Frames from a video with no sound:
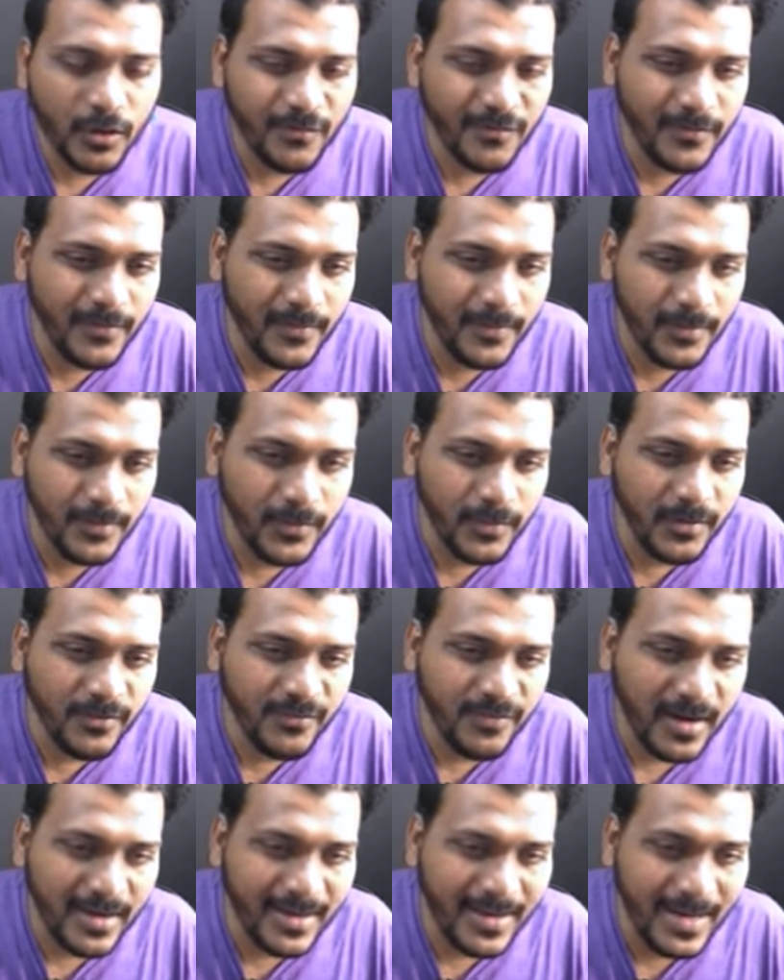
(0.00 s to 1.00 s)
of
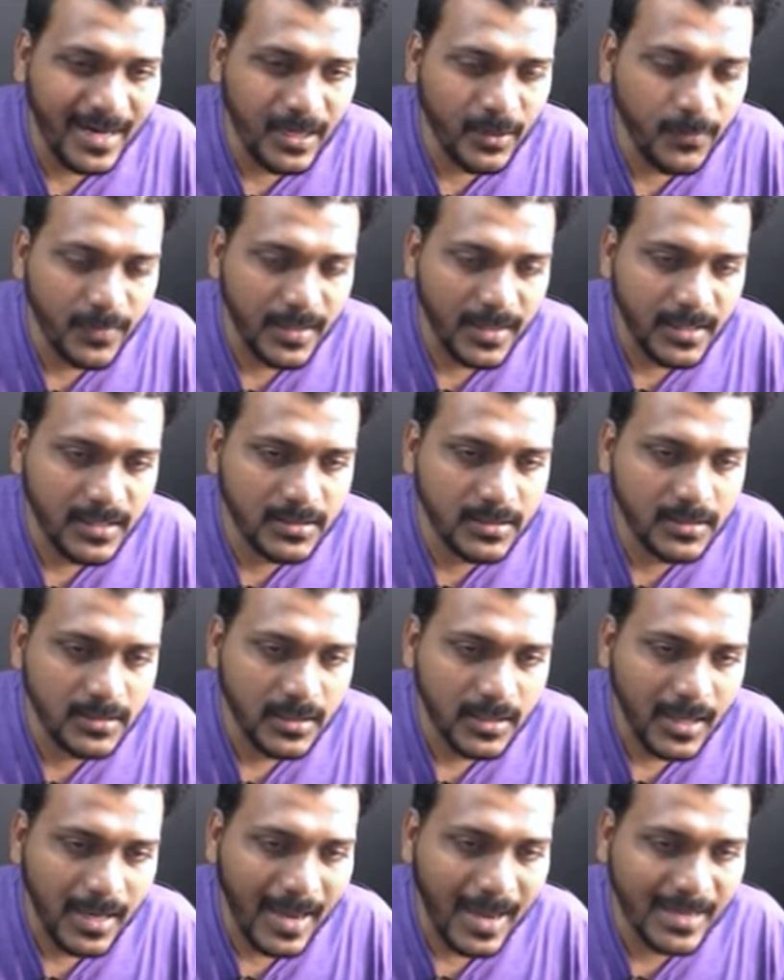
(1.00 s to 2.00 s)
UniFi gateways,
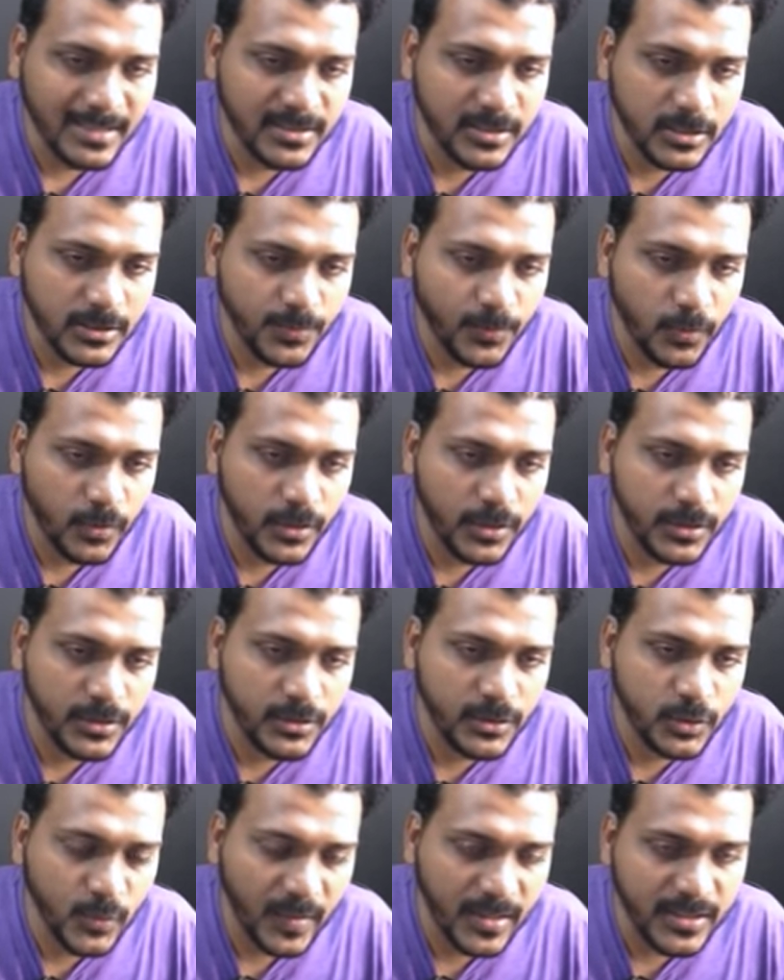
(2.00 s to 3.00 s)
access
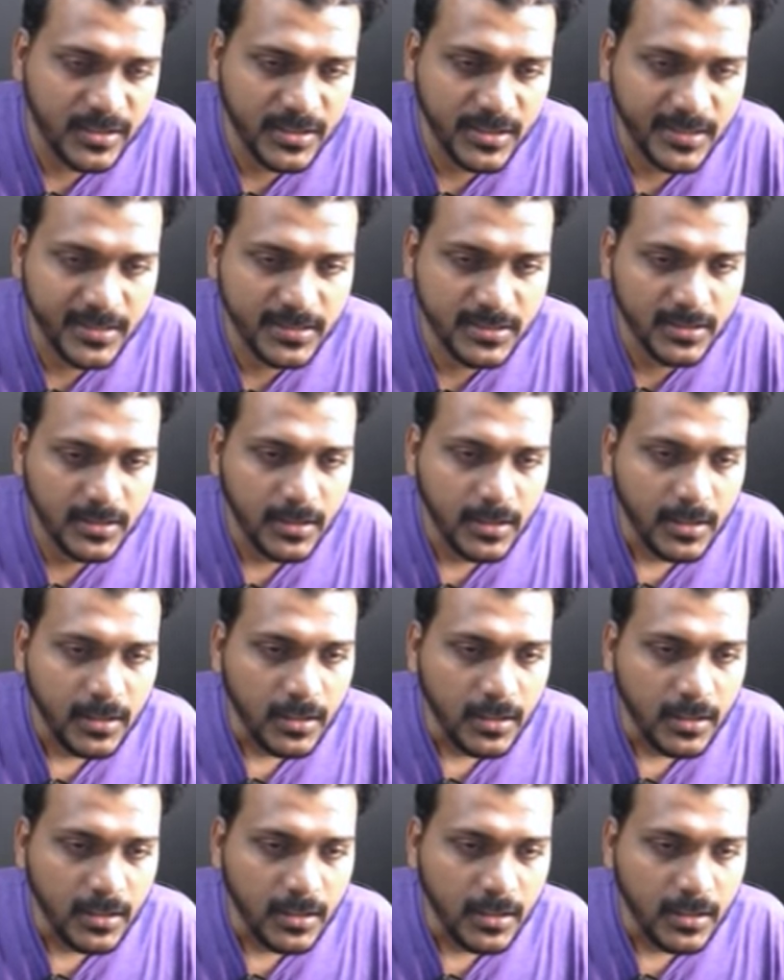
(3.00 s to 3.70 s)
points, switches,